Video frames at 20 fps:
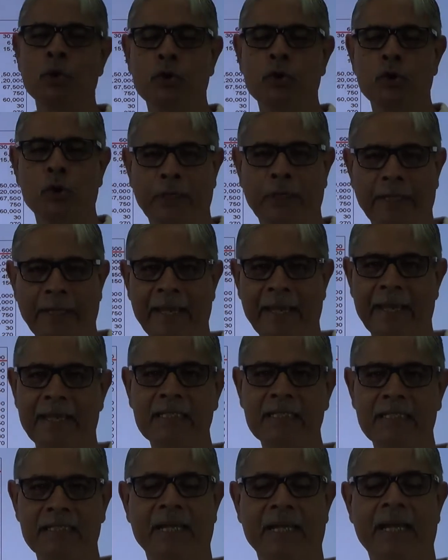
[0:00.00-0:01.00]
So cash
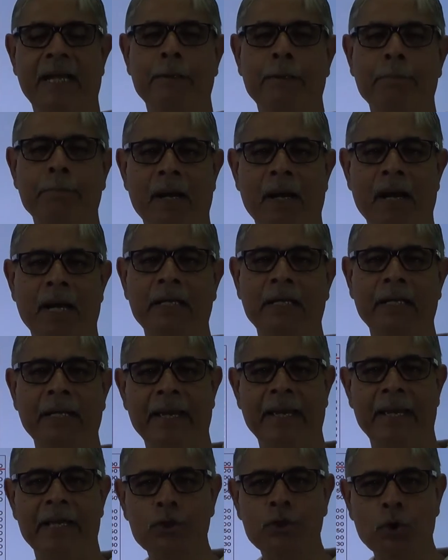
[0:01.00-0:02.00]
sent by
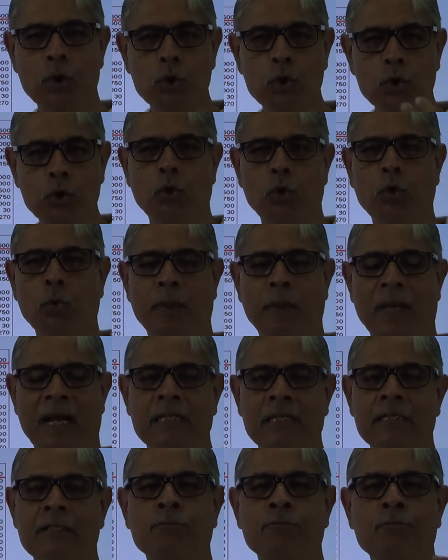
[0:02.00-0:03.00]
HO2
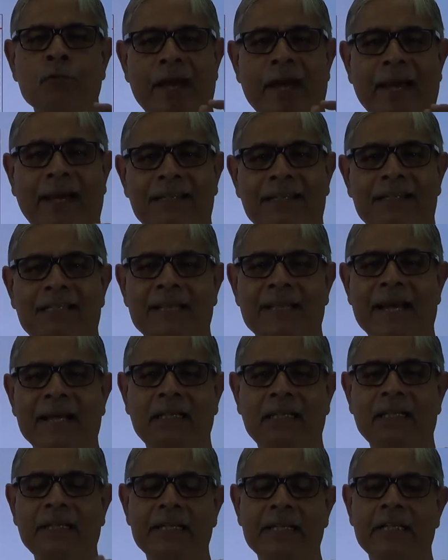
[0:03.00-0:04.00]
branch
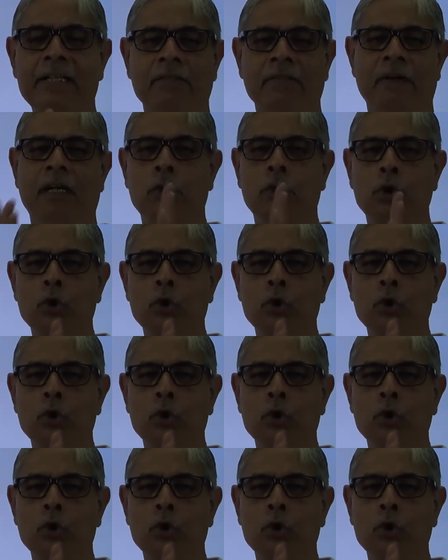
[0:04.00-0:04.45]
exactly equal